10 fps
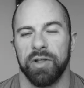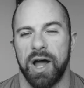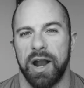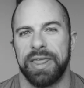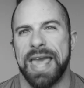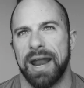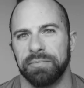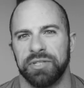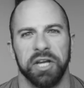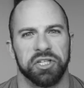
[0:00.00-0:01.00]
a lot of the
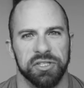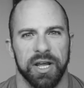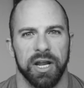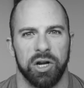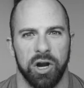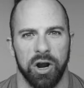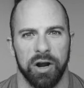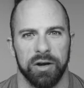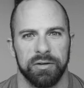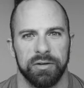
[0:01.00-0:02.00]
adaptations that
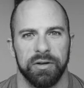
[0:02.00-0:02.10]
occur